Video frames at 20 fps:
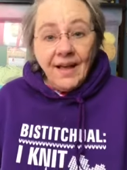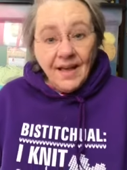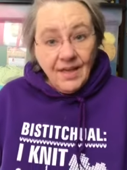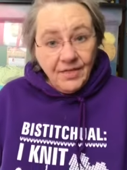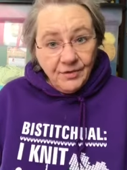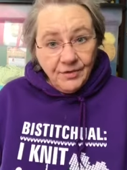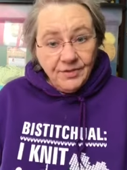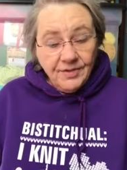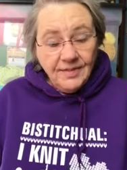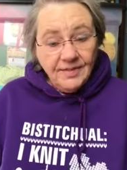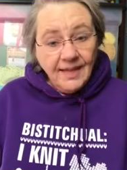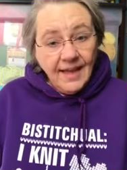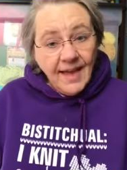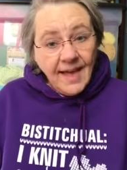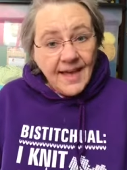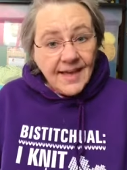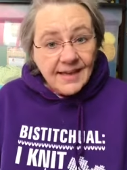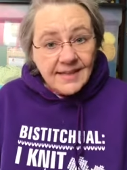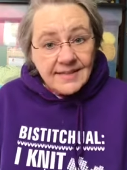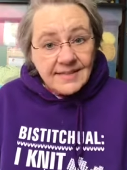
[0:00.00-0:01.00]
other than
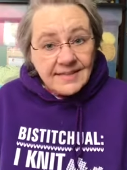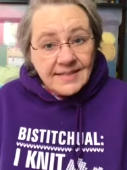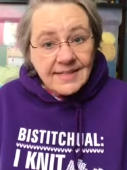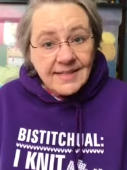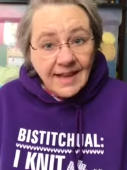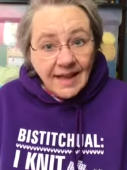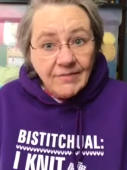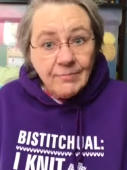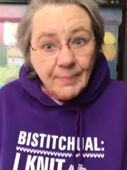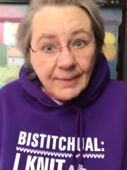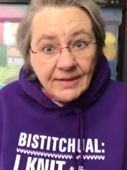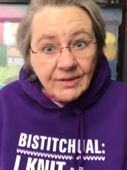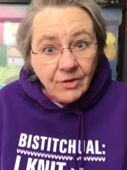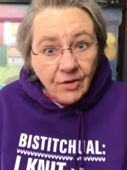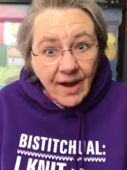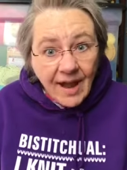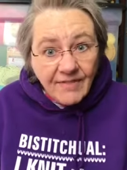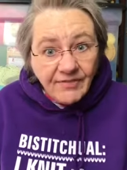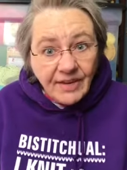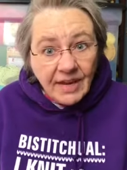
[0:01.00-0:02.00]
that, I've been
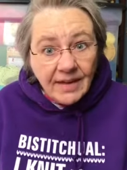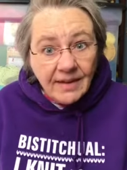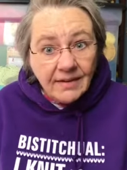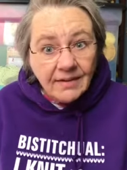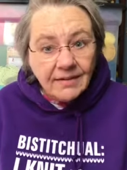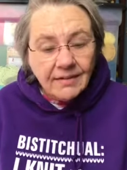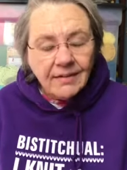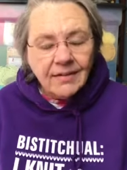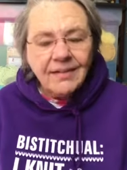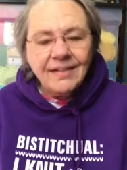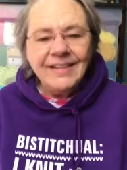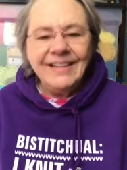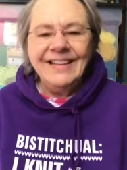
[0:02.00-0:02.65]
crafting.